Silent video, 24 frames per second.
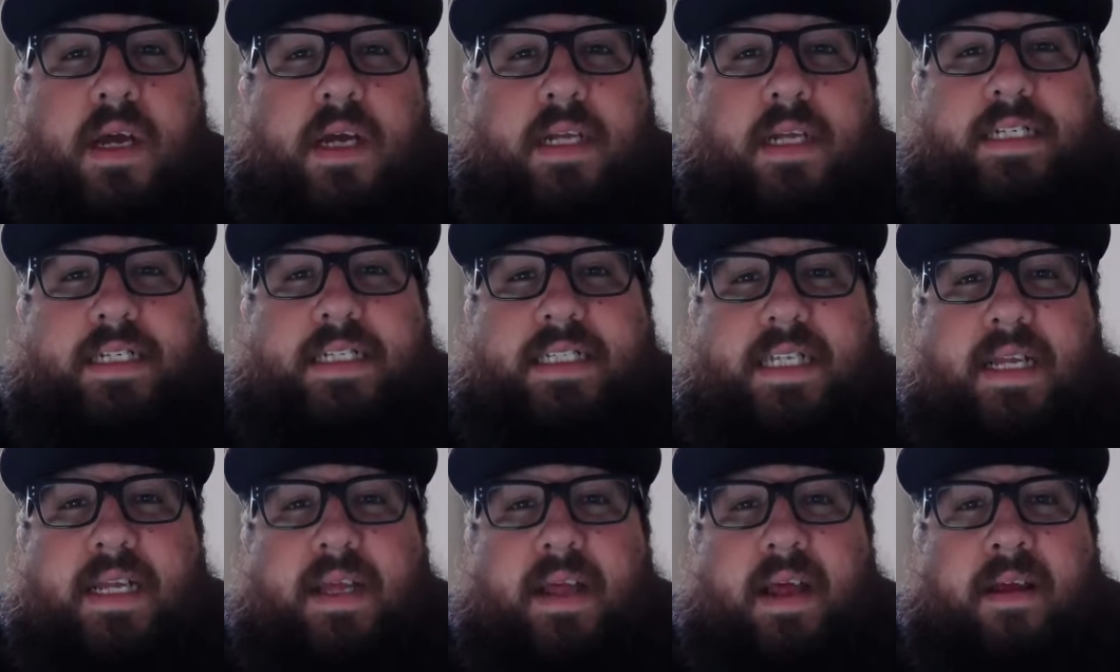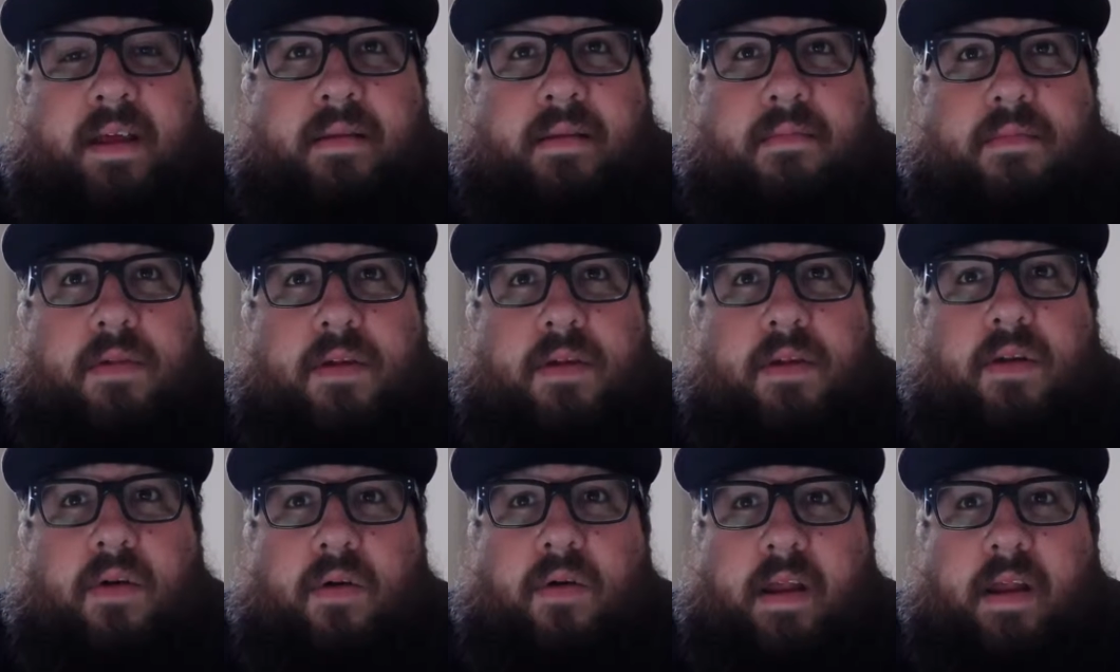to sit and
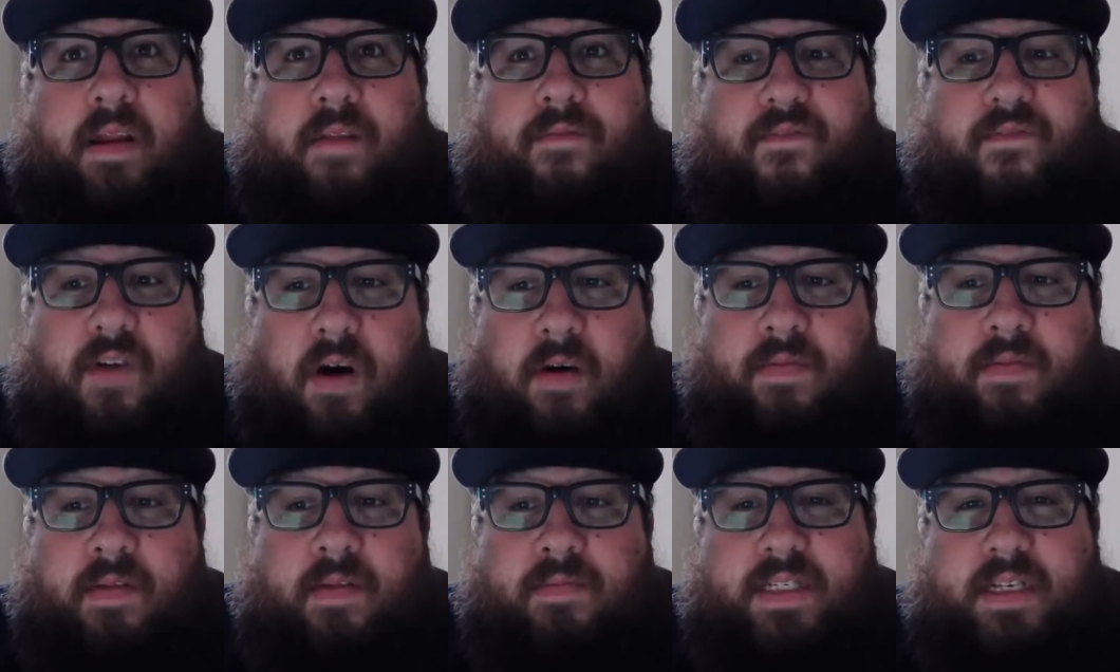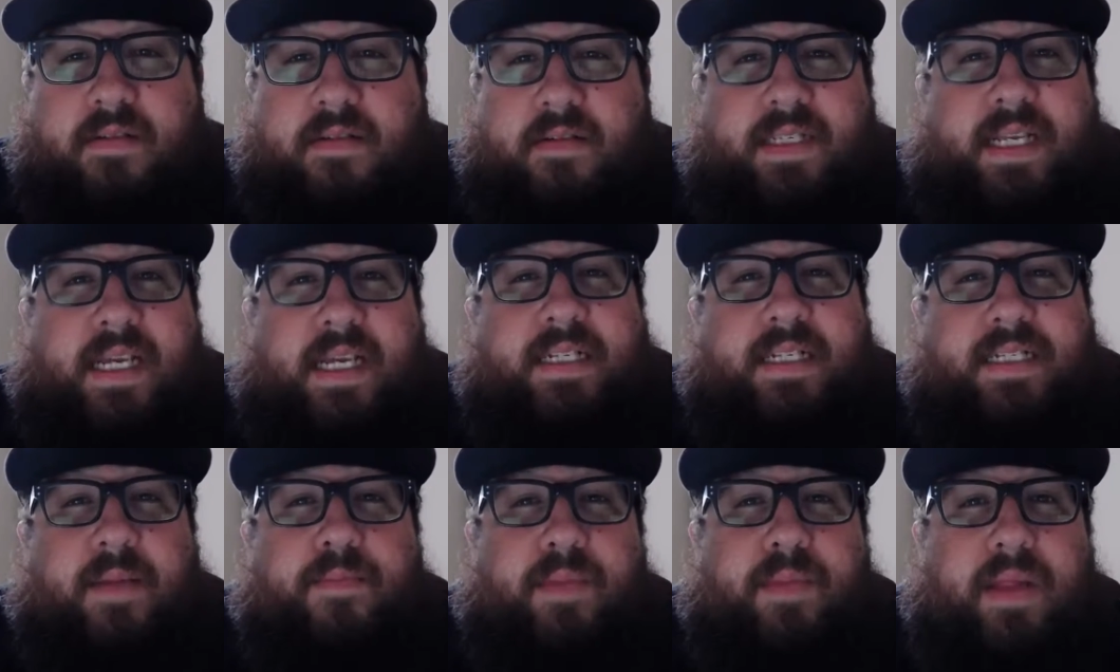involve themselves in
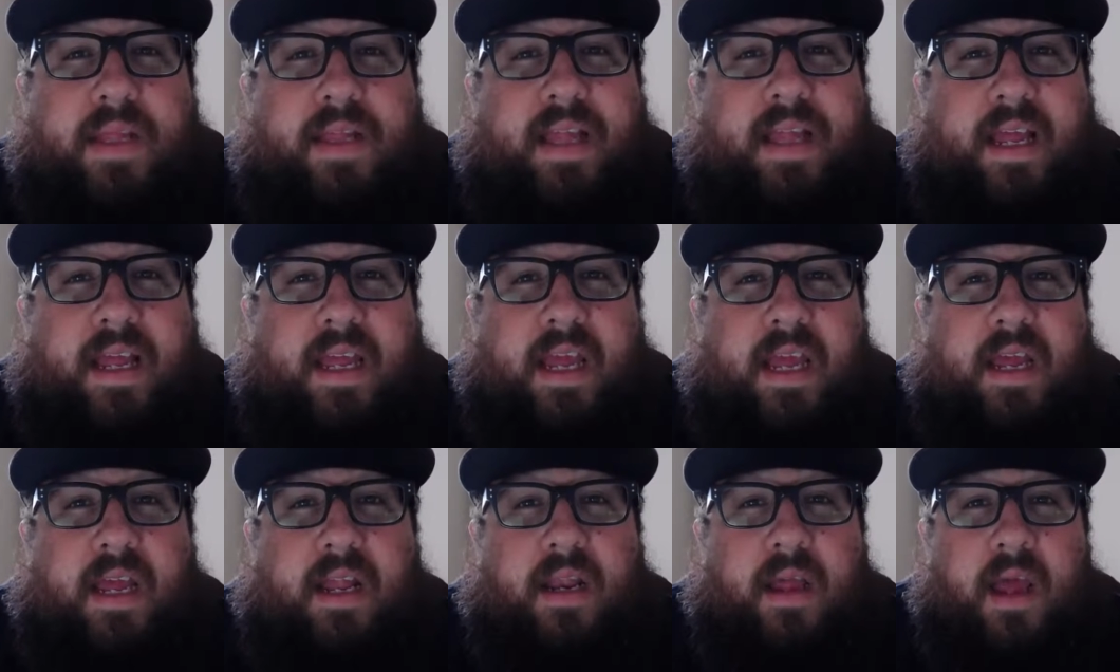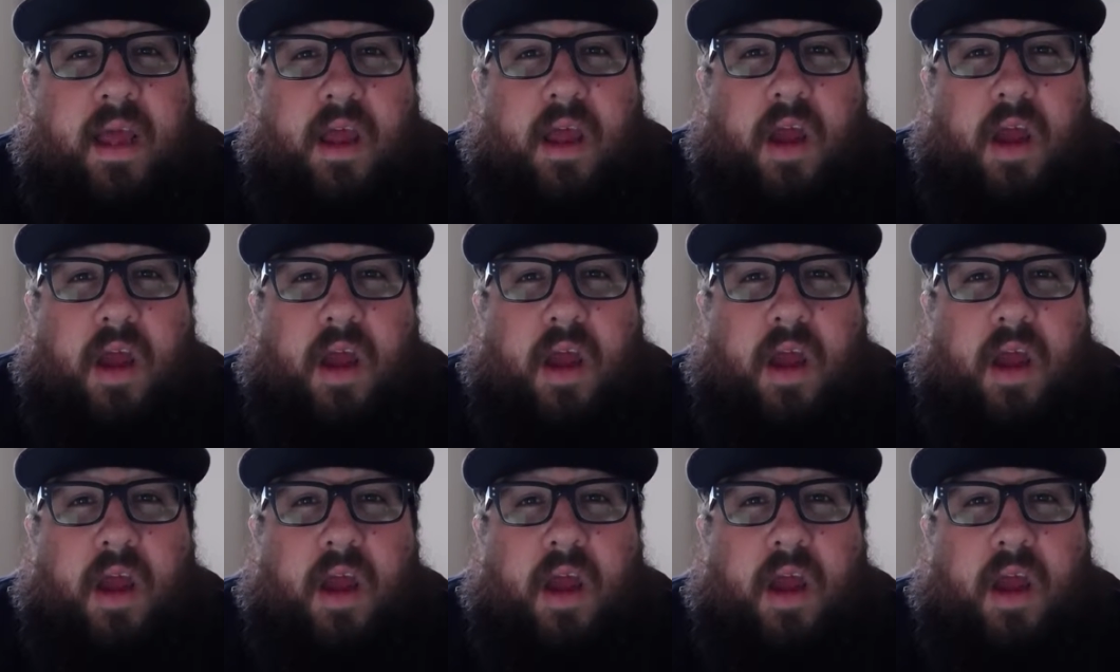something that can